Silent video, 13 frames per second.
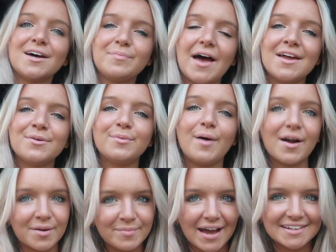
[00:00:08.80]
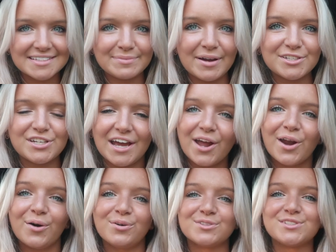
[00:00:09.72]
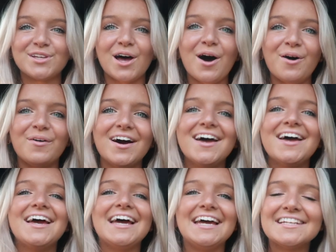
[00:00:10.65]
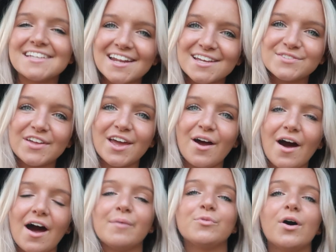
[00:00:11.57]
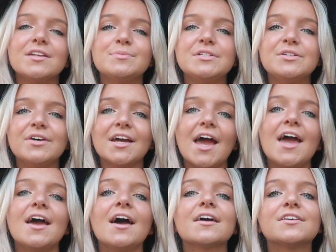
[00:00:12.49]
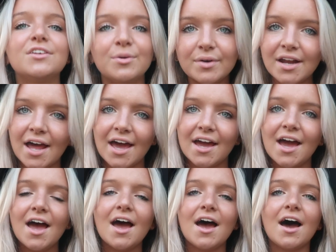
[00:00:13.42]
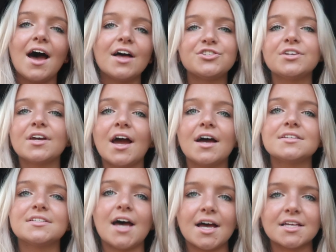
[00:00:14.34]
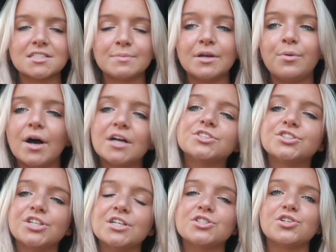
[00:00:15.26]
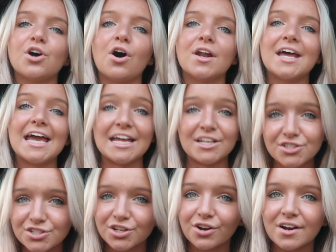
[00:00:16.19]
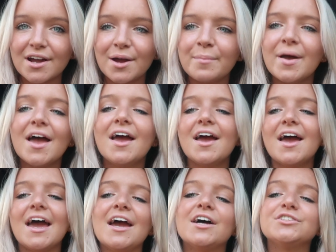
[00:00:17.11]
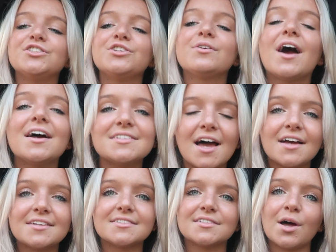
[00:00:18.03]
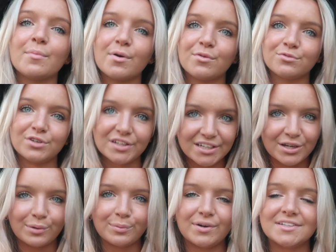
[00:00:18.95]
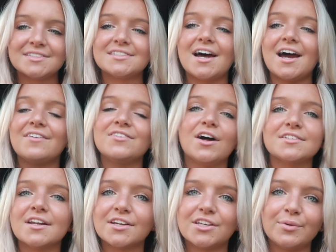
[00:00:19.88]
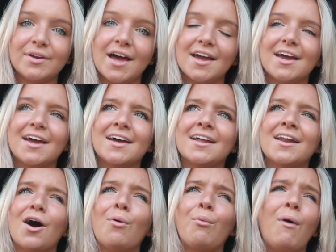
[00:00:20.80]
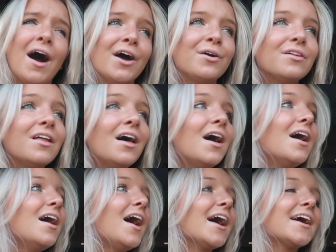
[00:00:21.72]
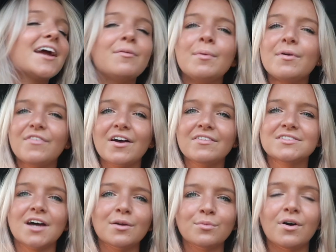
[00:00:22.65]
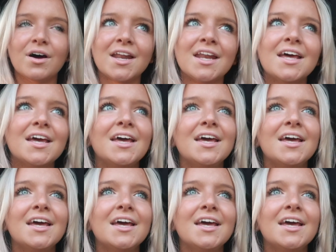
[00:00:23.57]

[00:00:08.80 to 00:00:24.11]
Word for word: up and welcome back to my channel. So in today's video, I'm going to be doing a Q&A. I asked you guys to ask me questions on Instagram and you guys asked some really good ones. I have not done a Q&A in a while. I can't remember if I've done one